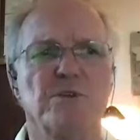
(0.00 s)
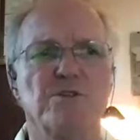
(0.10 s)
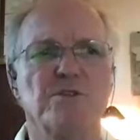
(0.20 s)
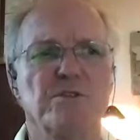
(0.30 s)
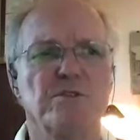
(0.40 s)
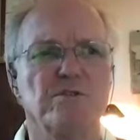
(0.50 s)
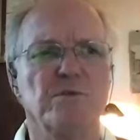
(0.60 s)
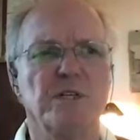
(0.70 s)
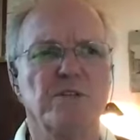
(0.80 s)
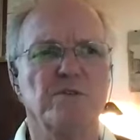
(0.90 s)
those are the two
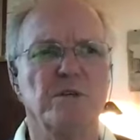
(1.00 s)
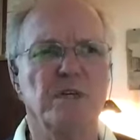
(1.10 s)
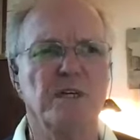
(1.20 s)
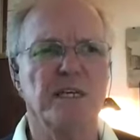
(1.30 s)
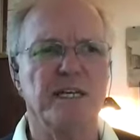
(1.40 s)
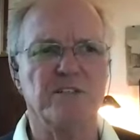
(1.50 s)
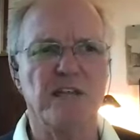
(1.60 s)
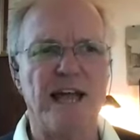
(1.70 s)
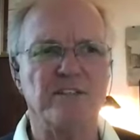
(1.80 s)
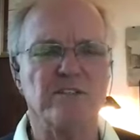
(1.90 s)
where it
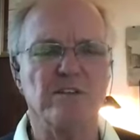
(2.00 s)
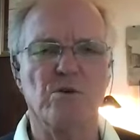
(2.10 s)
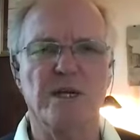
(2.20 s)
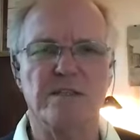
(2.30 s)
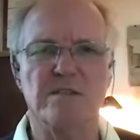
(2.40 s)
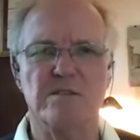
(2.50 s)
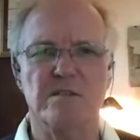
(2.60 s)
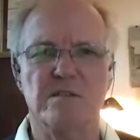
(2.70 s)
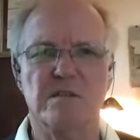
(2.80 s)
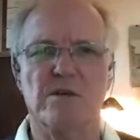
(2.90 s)
acts the
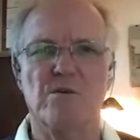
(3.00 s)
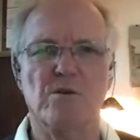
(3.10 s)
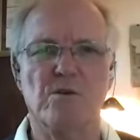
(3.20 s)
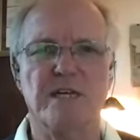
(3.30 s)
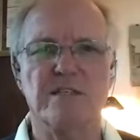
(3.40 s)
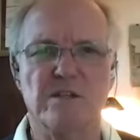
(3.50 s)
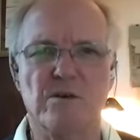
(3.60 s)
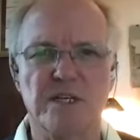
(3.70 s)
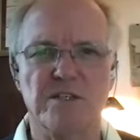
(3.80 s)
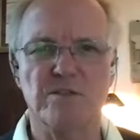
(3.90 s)
quickest. It creates the
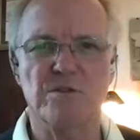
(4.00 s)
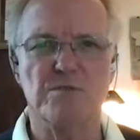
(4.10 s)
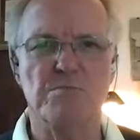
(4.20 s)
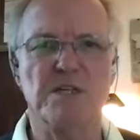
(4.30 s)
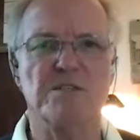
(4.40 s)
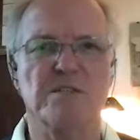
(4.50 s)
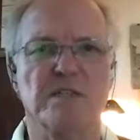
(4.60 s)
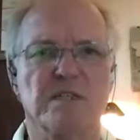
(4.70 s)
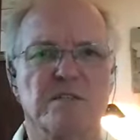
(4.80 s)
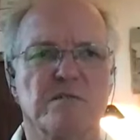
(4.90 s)
quickest response
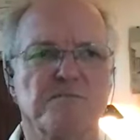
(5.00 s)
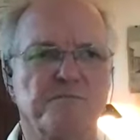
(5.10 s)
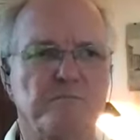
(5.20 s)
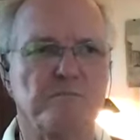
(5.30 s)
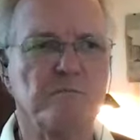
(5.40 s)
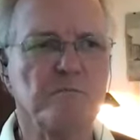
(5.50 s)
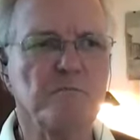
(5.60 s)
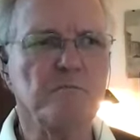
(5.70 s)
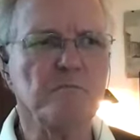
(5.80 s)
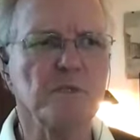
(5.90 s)
in us.
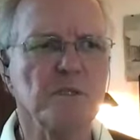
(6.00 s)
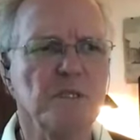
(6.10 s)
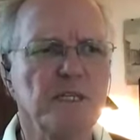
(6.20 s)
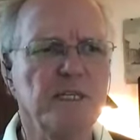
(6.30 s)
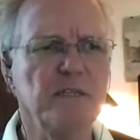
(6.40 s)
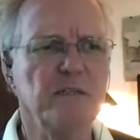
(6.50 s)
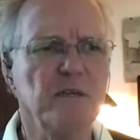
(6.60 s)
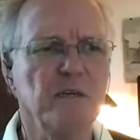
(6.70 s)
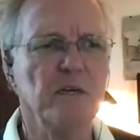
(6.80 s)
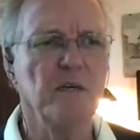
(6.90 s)
And
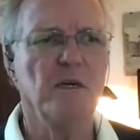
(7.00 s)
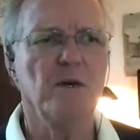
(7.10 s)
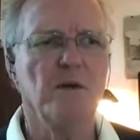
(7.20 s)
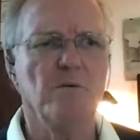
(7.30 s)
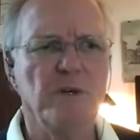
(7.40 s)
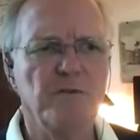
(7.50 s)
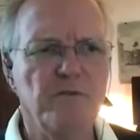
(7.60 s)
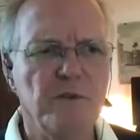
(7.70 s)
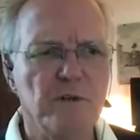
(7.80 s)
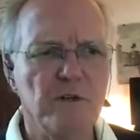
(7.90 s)

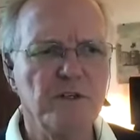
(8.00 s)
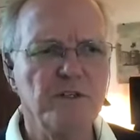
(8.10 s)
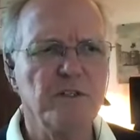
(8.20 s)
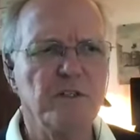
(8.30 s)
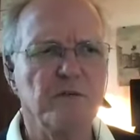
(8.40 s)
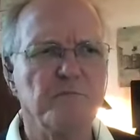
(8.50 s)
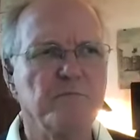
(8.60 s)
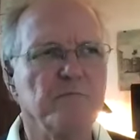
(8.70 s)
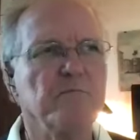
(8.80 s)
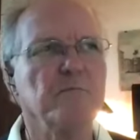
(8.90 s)
we've learned to
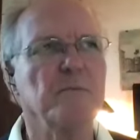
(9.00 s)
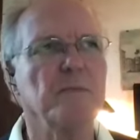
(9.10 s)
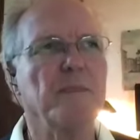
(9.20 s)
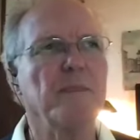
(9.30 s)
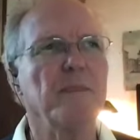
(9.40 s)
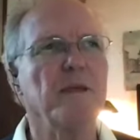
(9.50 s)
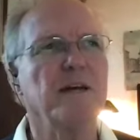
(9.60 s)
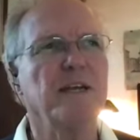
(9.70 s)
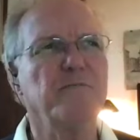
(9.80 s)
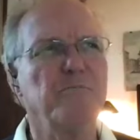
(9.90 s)

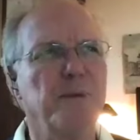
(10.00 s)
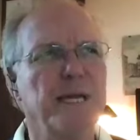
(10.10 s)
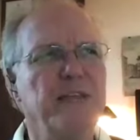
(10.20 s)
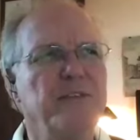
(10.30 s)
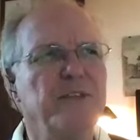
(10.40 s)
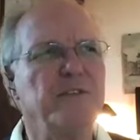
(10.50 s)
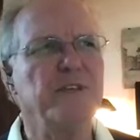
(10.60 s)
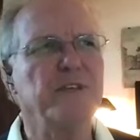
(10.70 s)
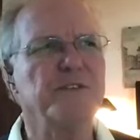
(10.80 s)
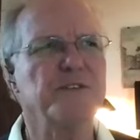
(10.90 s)
kind of bathe in
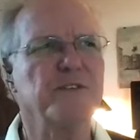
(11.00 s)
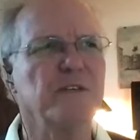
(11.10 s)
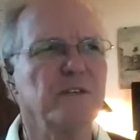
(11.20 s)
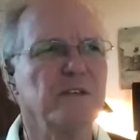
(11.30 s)
this